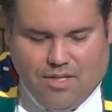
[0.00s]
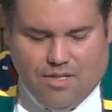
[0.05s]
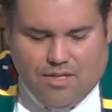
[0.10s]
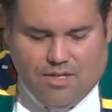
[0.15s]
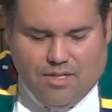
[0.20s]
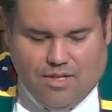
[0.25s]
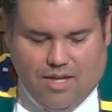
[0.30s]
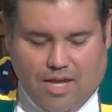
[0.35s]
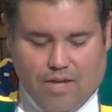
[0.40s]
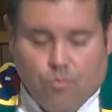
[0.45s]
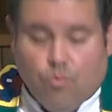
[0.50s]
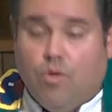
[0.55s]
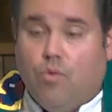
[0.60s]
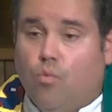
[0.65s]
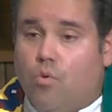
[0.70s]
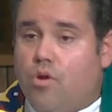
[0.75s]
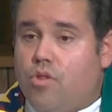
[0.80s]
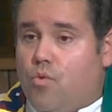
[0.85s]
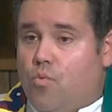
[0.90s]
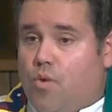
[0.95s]
And when
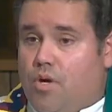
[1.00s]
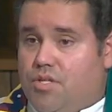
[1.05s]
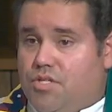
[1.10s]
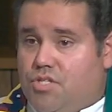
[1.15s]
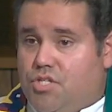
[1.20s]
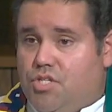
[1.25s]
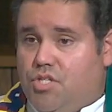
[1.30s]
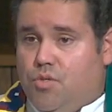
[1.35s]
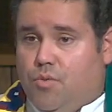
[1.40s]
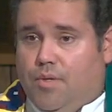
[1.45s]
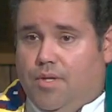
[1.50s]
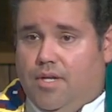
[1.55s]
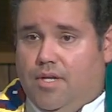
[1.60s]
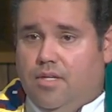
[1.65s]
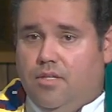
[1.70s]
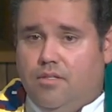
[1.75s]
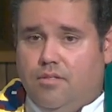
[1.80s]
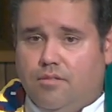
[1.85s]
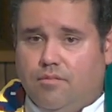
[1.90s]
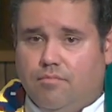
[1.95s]
we're the ones doing it,
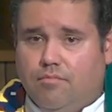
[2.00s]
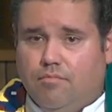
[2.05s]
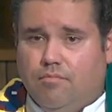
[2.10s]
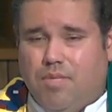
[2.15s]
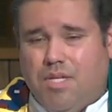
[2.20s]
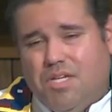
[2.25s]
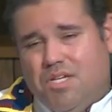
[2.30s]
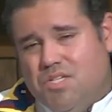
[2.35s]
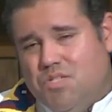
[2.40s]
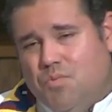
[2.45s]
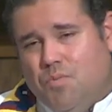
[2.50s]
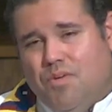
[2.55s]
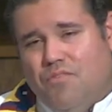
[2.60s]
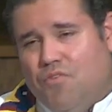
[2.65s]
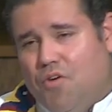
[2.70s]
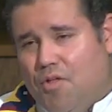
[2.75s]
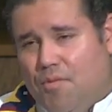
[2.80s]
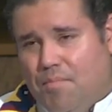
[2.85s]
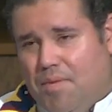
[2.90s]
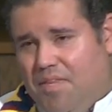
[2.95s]
because we've
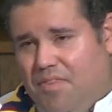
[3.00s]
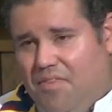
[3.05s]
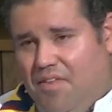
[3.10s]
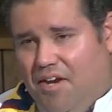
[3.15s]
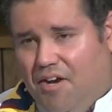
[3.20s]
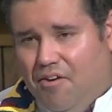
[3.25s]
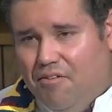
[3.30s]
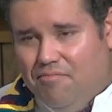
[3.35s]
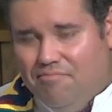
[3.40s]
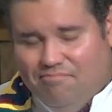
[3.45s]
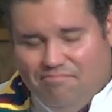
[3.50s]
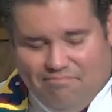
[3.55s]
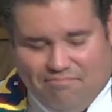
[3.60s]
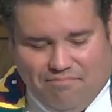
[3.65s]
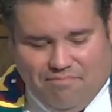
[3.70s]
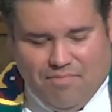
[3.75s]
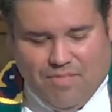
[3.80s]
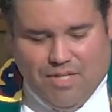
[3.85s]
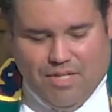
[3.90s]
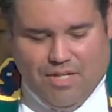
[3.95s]
all been there,
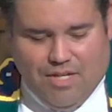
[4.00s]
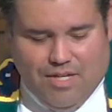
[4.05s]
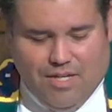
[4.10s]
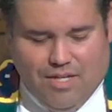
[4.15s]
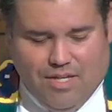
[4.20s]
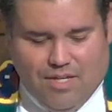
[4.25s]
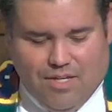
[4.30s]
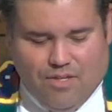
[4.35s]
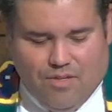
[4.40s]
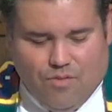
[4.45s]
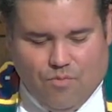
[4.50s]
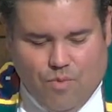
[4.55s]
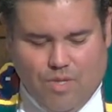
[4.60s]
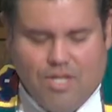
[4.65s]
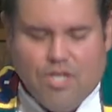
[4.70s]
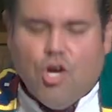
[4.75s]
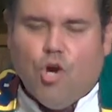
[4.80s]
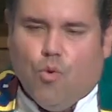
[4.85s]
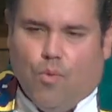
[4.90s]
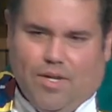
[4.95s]
we
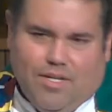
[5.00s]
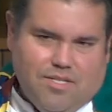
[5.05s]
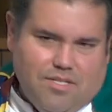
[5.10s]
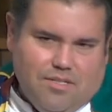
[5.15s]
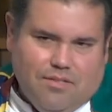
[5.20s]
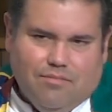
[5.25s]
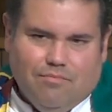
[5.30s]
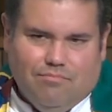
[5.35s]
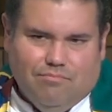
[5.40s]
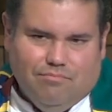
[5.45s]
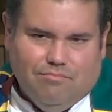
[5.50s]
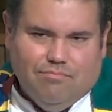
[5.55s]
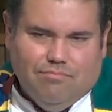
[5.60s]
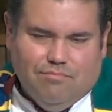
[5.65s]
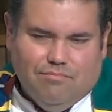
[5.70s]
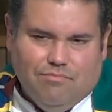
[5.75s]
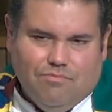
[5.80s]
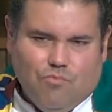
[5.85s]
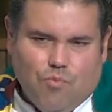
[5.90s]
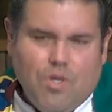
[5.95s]
know it.
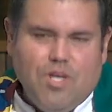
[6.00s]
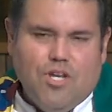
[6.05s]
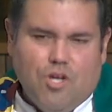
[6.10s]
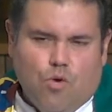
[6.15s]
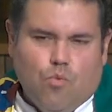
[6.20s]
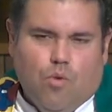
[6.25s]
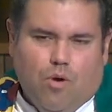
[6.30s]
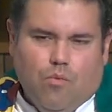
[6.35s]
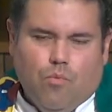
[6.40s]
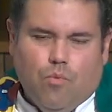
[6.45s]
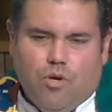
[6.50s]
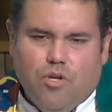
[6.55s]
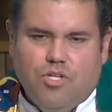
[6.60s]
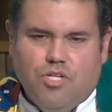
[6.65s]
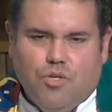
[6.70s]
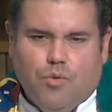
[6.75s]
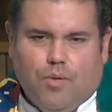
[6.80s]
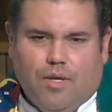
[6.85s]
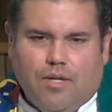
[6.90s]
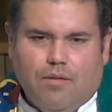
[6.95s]
We know what we're
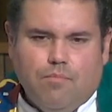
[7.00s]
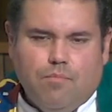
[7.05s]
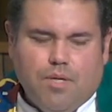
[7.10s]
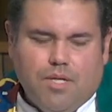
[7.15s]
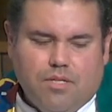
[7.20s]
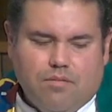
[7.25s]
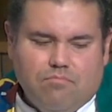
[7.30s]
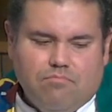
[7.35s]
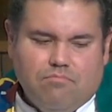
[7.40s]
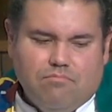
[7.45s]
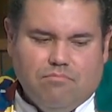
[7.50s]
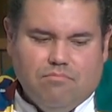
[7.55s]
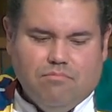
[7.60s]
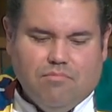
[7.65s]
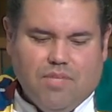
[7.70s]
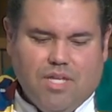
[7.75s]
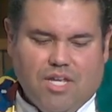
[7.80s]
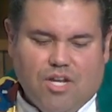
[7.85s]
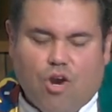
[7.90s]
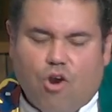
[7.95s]
doing, but
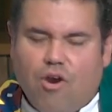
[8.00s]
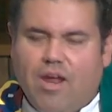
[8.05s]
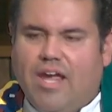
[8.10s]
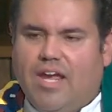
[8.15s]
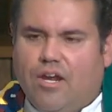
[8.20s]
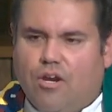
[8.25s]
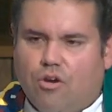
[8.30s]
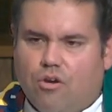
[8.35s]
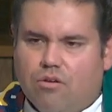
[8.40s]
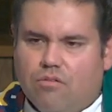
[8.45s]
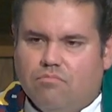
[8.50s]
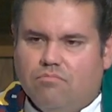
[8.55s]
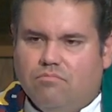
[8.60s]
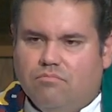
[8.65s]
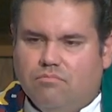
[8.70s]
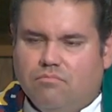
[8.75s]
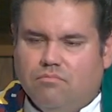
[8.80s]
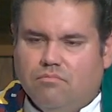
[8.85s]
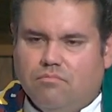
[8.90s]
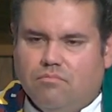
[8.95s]
in our anger,
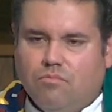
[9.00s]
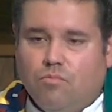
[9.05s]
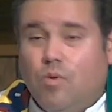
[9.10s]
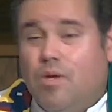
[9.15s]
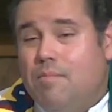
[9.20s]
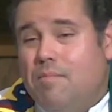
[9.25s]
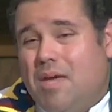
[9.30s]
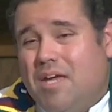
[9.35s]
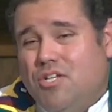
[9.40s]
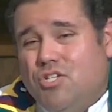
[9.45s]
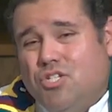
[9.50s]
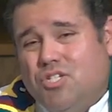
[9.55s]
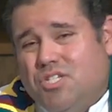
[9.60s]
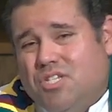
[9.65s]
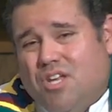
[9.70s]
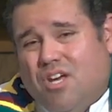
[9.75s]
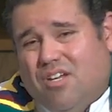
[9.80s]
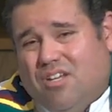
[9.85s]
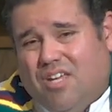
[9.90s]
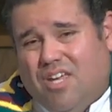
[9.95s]
we may just
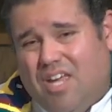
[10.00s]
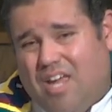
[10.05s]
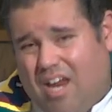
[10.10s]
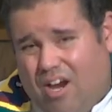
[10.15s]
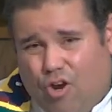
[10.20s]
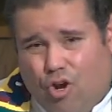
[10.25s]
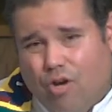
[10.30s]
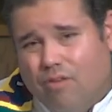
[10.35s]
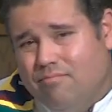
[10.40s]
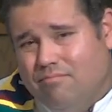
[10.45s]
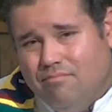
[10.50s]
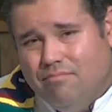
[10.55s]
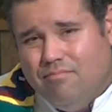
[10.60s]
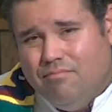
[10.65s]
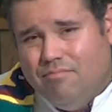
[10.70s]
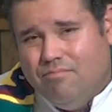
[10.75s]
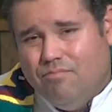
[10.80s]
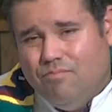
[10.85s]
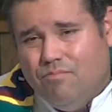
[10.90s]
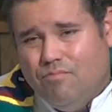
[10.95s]
not care.
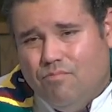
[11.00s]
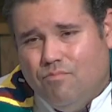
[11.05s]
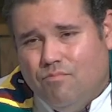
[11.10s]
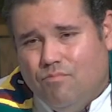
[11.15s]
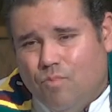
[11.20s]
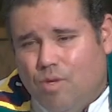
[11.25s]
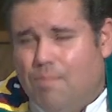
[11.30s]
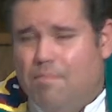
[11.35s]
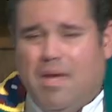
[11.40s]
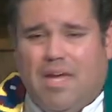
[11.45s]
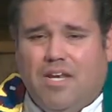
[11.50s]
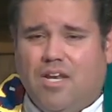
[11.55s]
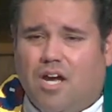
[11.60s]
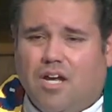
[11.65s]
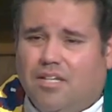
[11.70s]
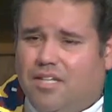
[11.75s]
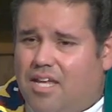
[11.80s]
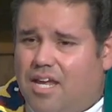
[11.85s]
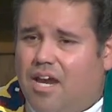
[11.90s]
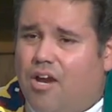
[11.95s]
We may
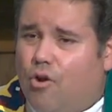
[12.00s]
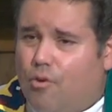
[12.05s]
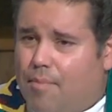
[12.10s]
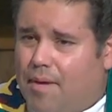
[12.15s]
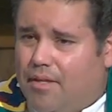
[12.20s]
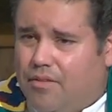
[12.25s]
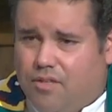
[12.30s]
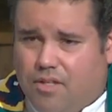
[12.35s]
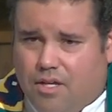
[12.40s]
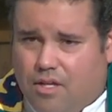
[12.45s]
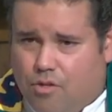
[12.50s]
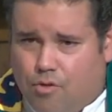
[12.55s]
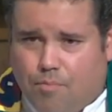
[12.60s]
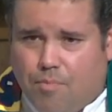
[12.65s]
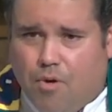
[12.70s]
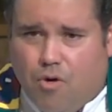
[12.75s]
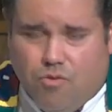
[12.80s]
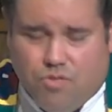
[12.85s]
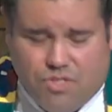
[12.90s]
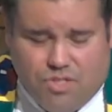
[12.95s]
not care about the other
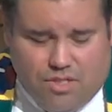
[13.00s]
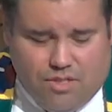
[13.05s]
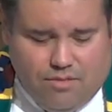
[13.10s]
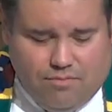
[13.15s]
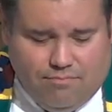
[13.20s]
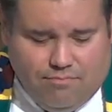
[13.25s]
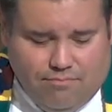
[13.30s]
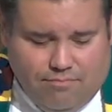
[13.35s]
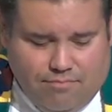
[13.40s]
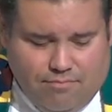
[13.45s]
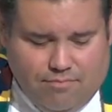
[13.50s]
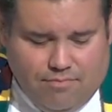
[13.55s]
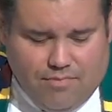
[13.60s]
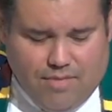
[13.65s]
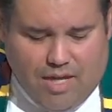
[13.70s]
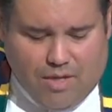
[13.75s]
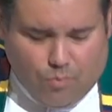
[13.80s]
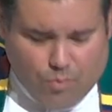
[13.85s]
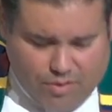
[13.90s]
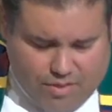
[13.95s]
person
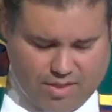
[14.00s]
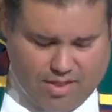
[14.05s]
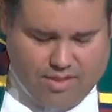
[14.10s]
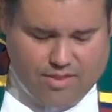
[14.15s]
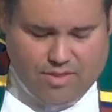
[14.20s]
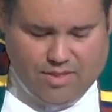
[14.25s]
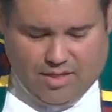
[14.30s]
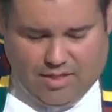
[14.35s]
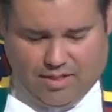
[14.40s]
and what they think.